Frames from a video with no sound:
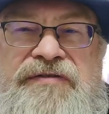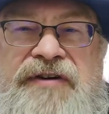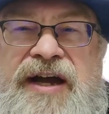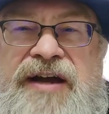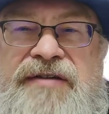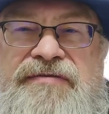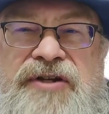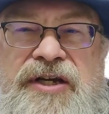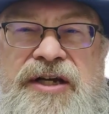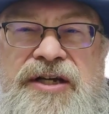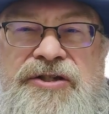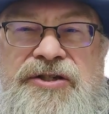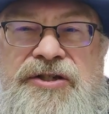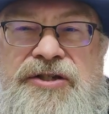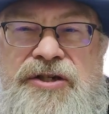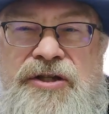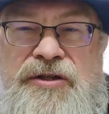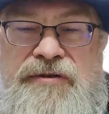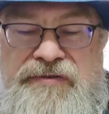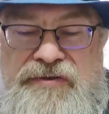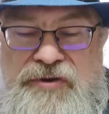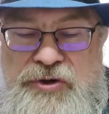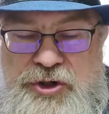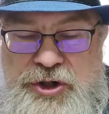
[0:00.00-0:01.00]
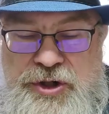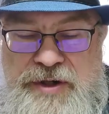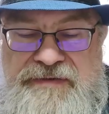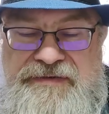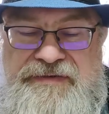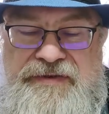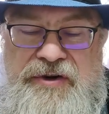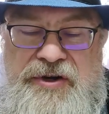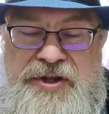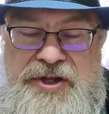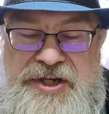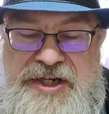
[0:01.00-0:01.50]
you five days into the future
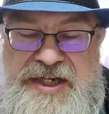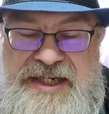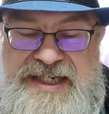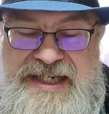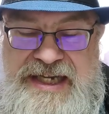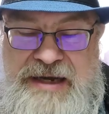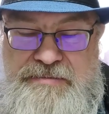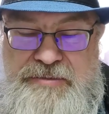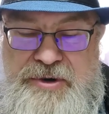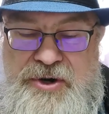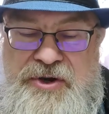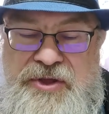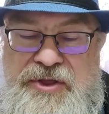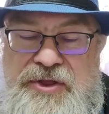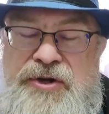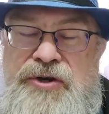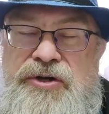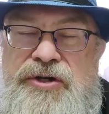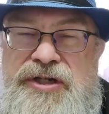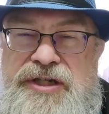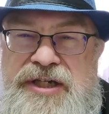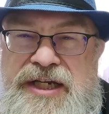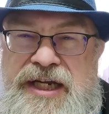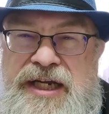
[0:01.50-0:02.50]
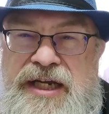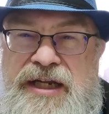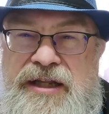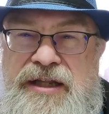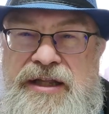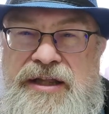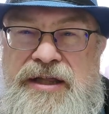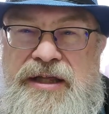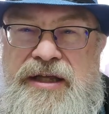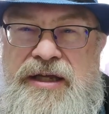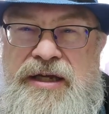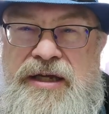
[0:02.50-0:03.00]
for the December
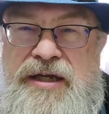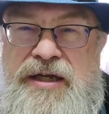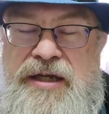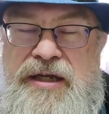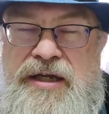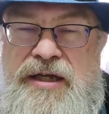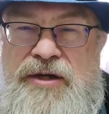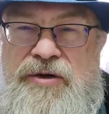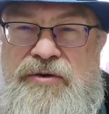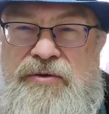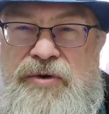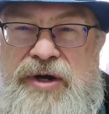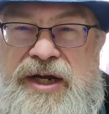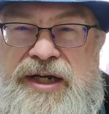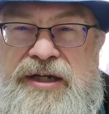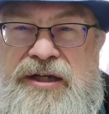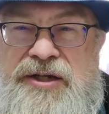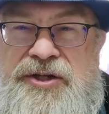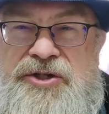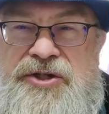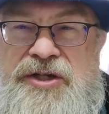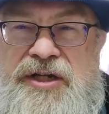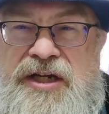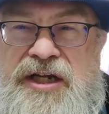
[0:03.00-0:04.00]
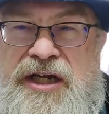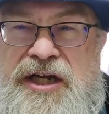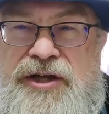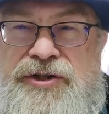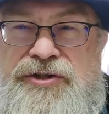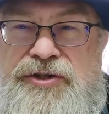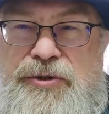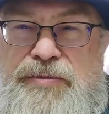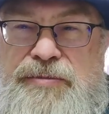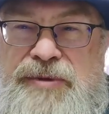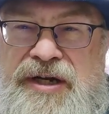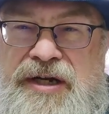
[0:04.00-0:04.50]
13th regular City
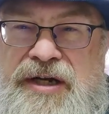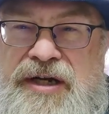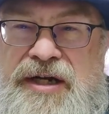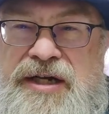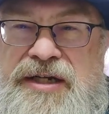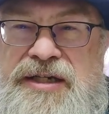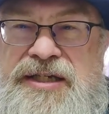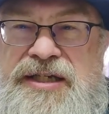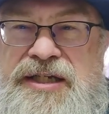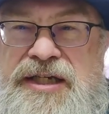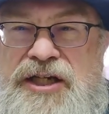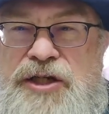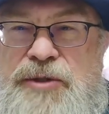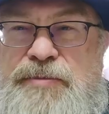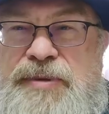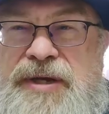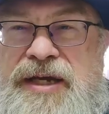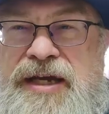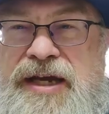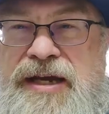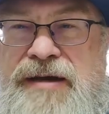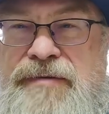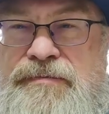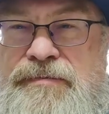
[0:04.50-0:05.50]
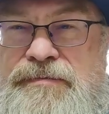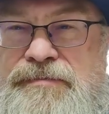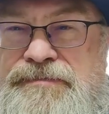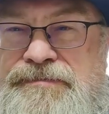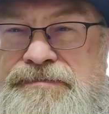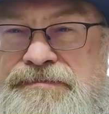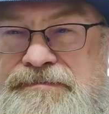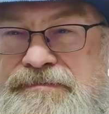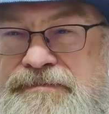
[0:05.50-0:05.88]
Council meeting at 6 p.m.